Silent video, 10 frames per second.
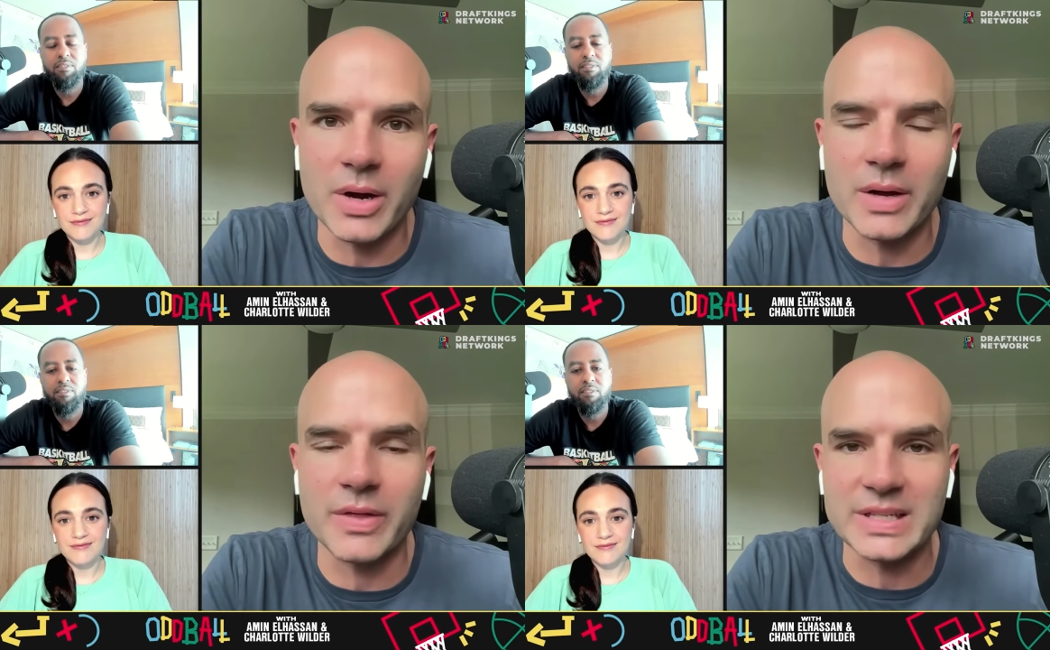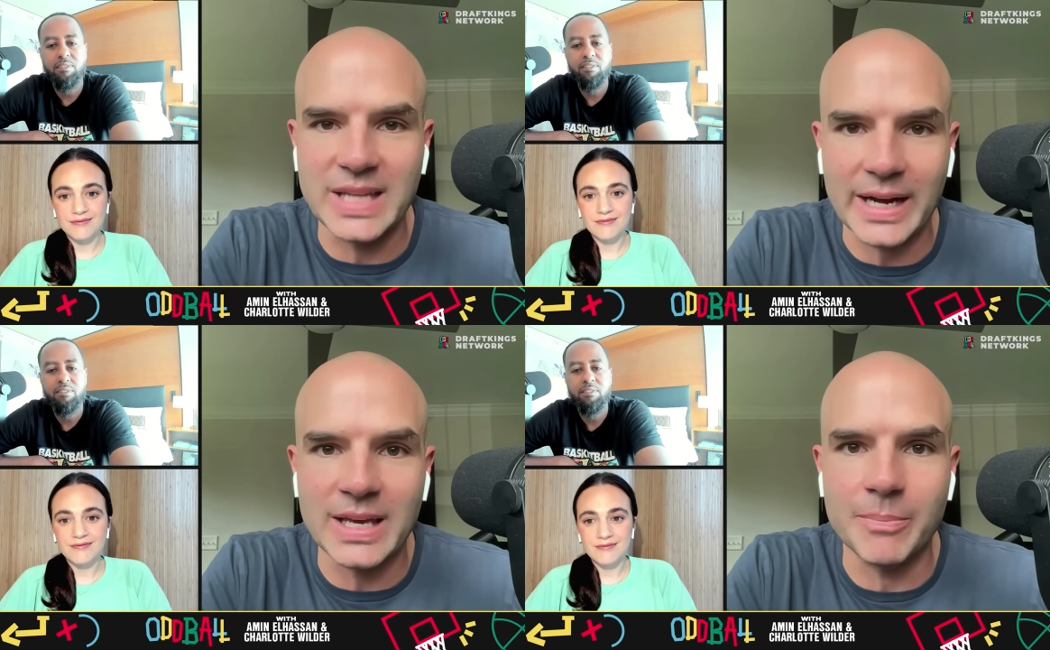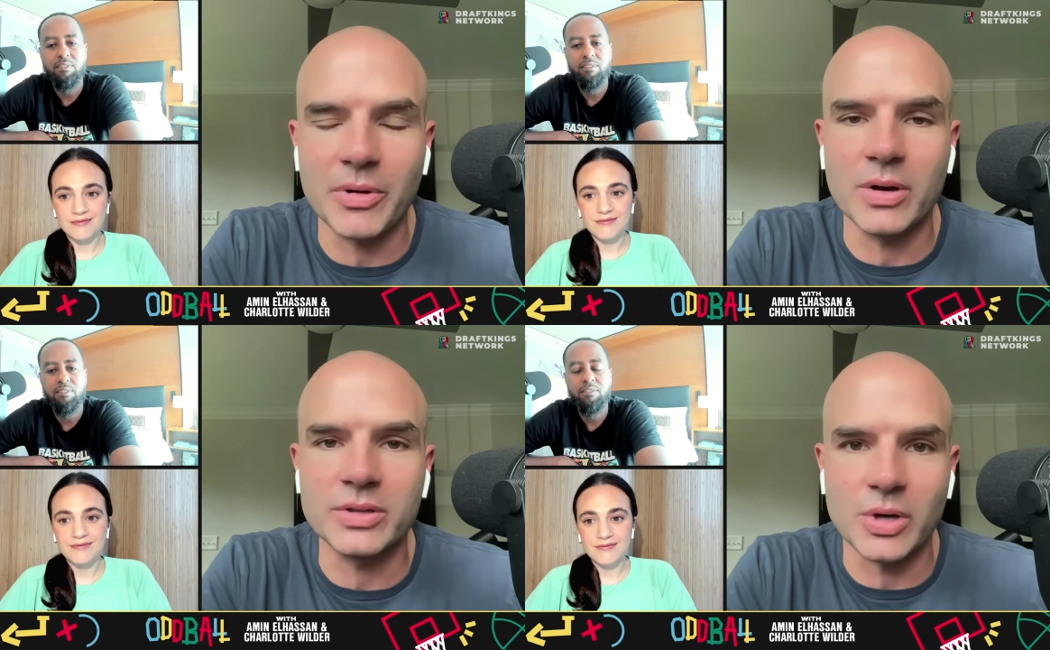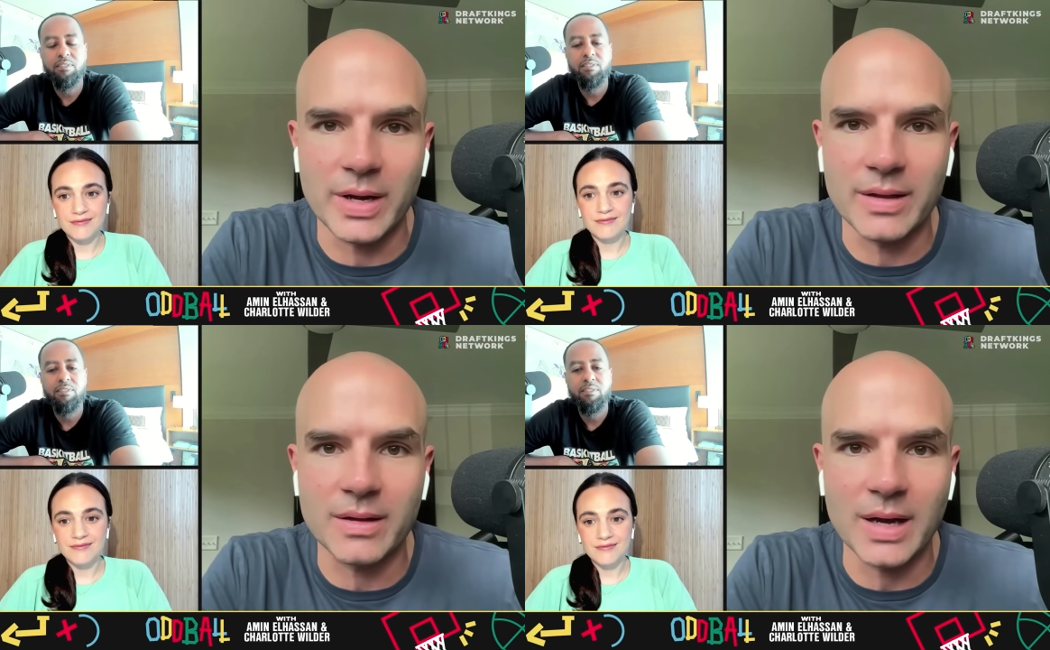Speaker 1: the stat keeper,
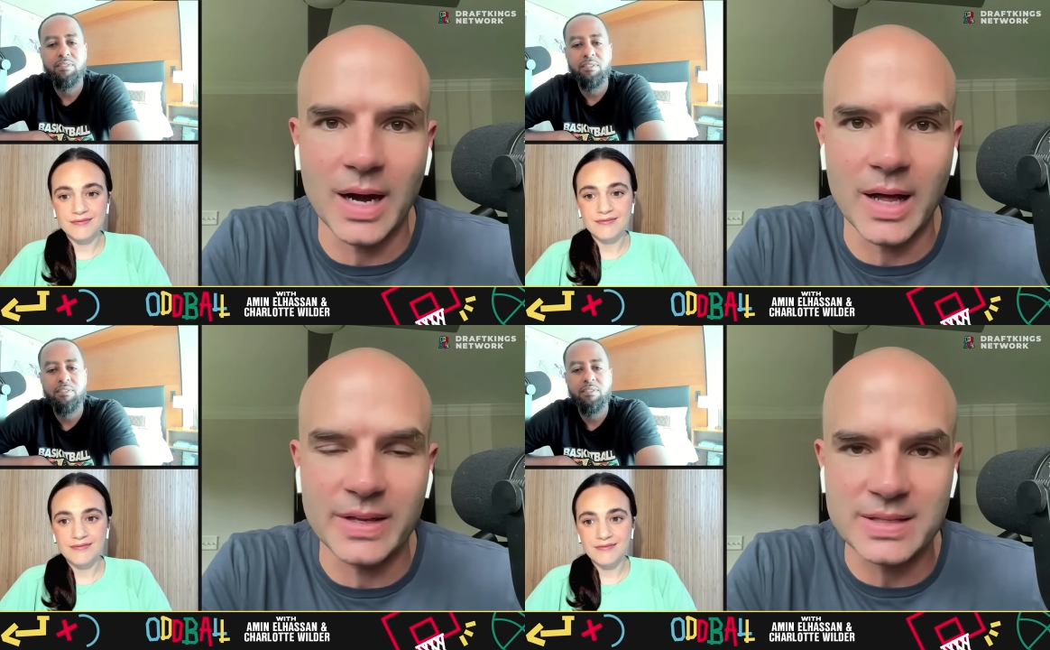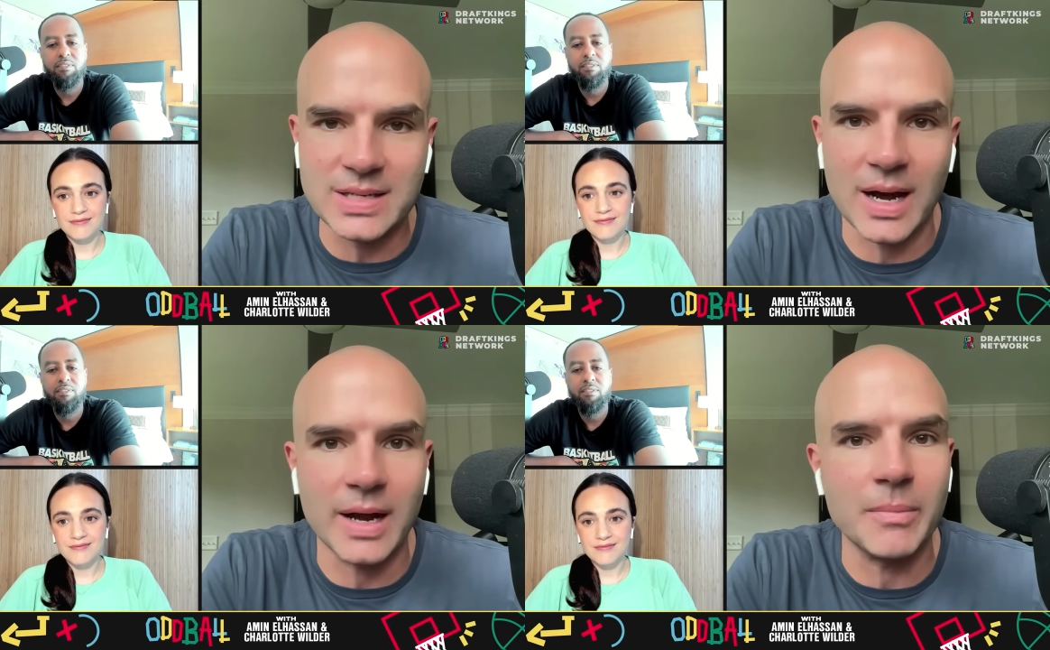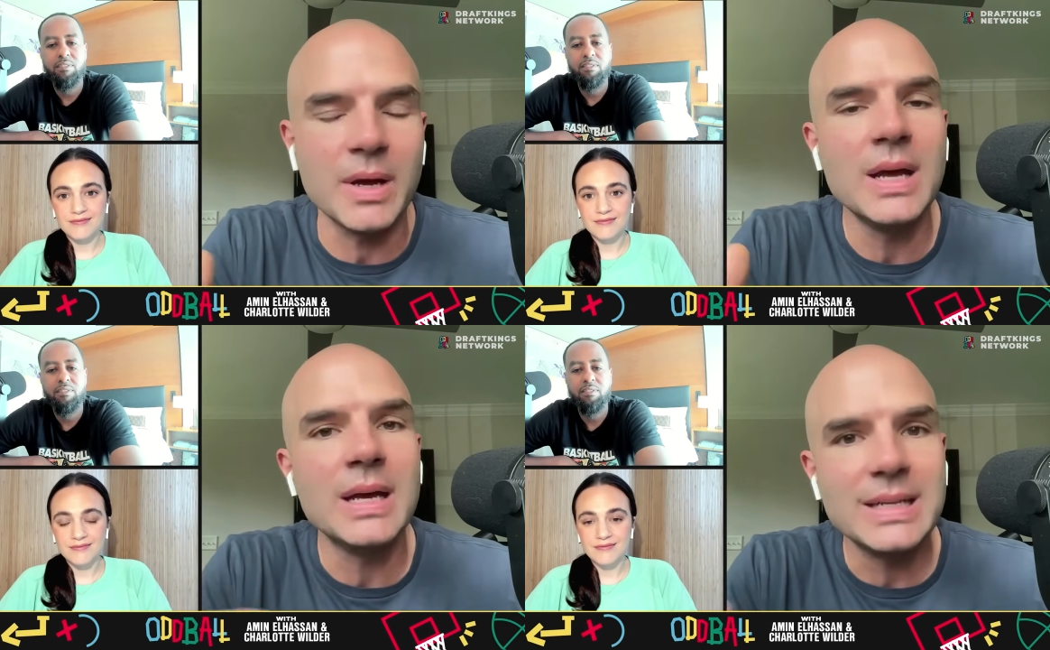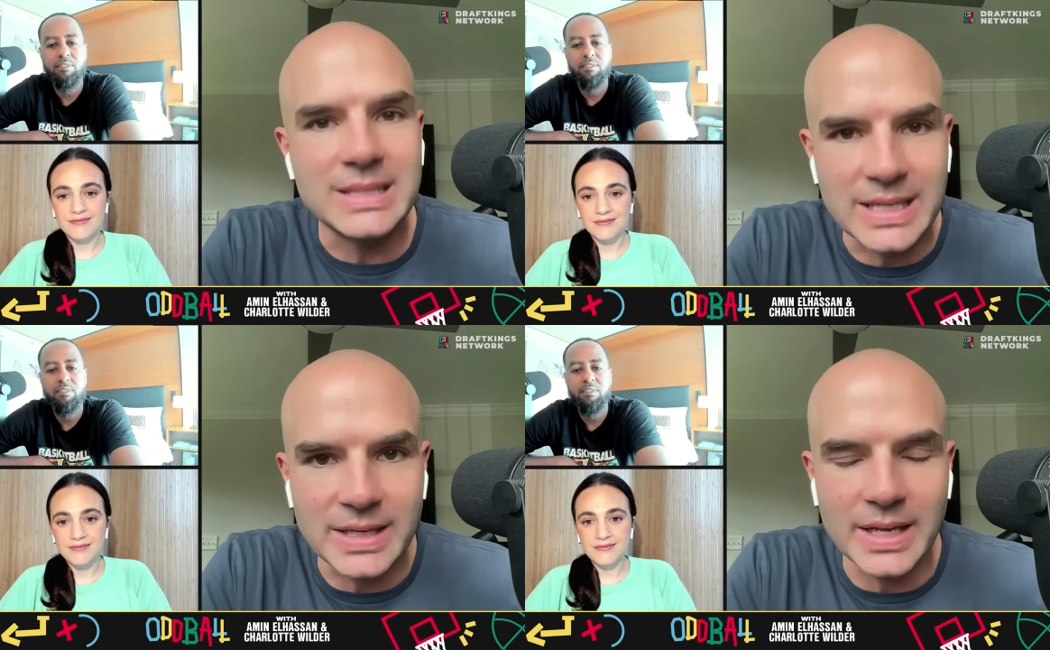during uh, this time,
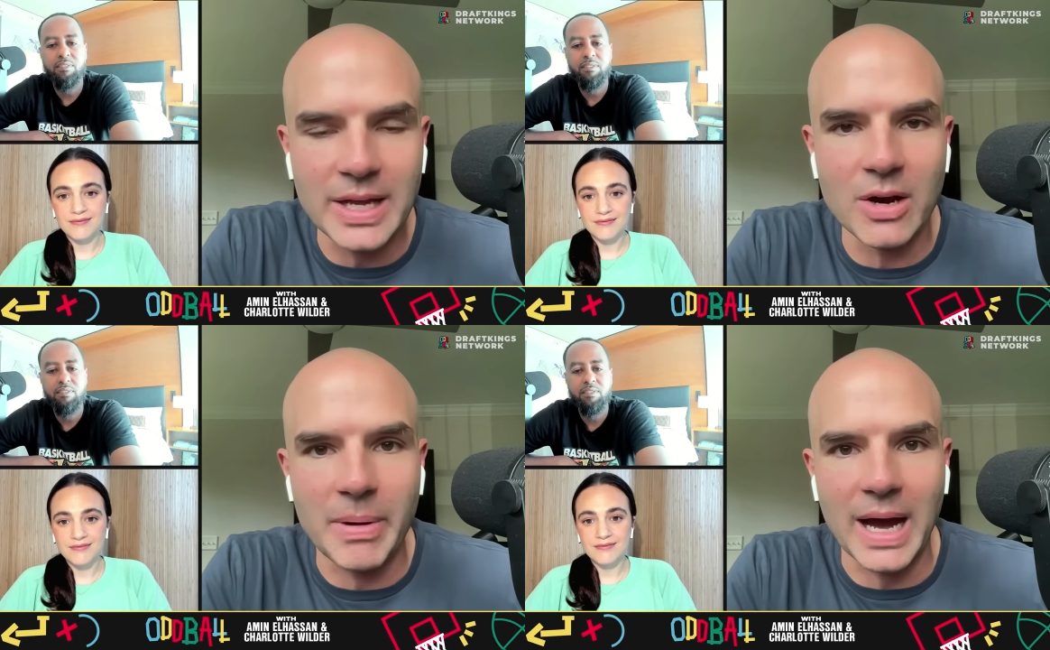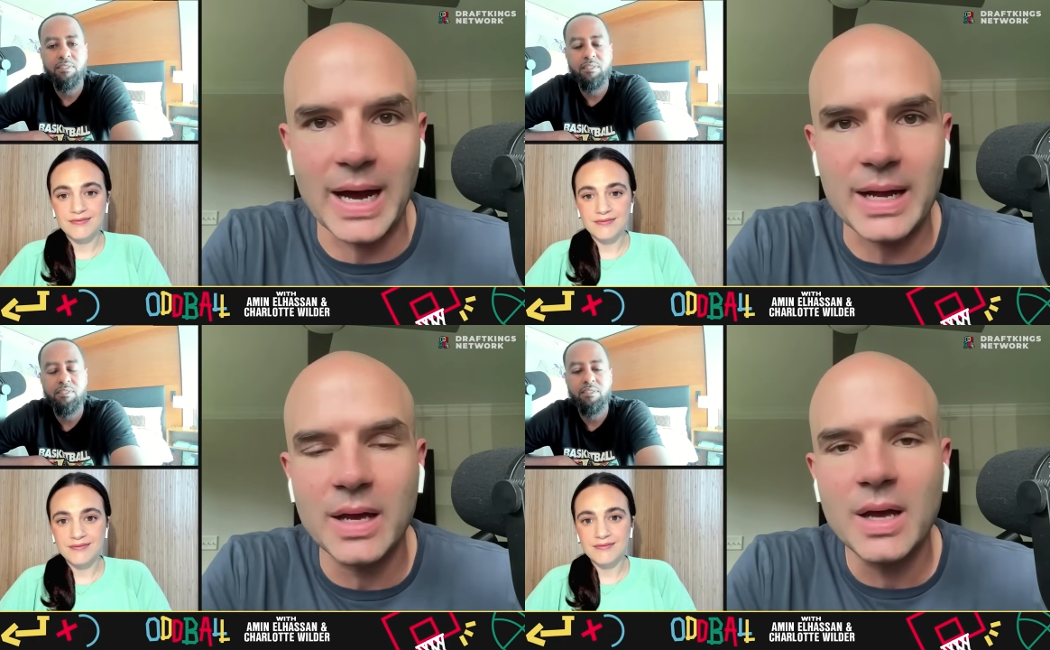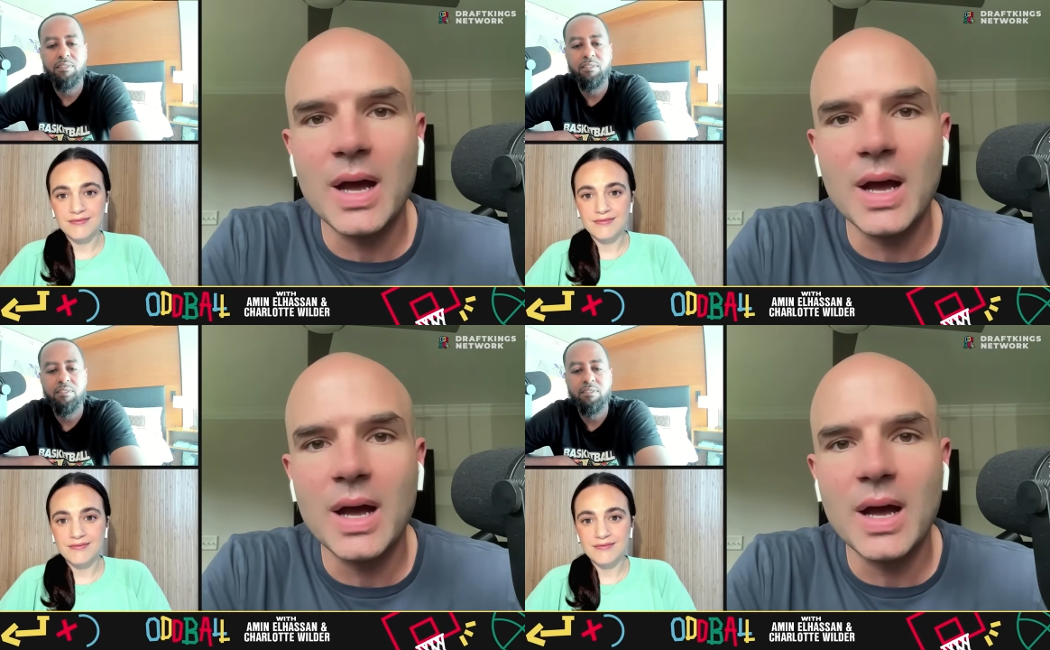didn't hear back.